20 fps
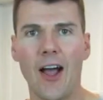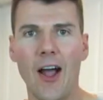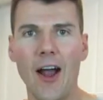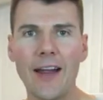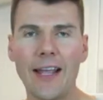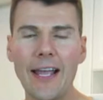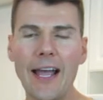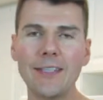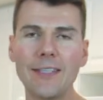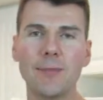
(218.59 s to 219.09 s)

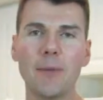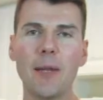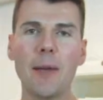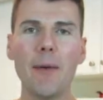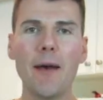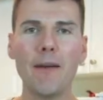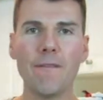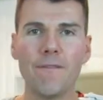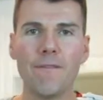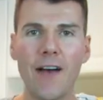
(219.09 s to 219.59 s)
Alright guys, it's been
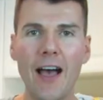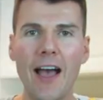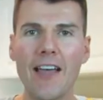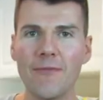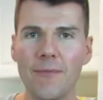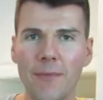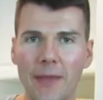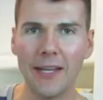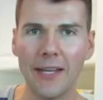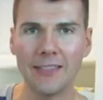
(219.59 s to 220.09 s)
about
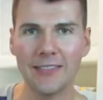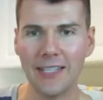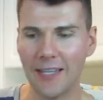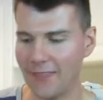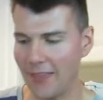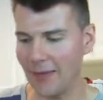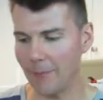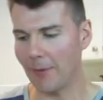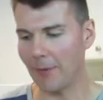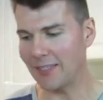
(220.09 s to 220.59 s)
5 minutes. I
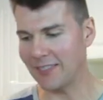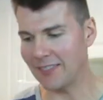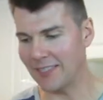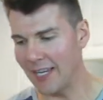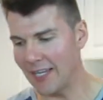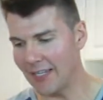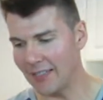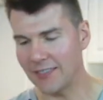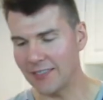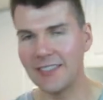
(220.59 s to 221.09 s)
think my
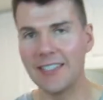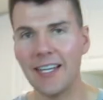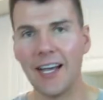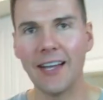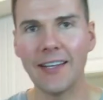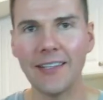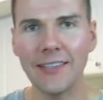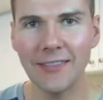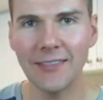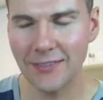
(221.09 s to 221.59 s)
steak is
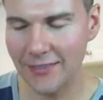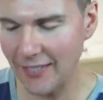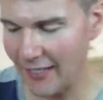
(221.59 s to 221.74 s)
done. Let's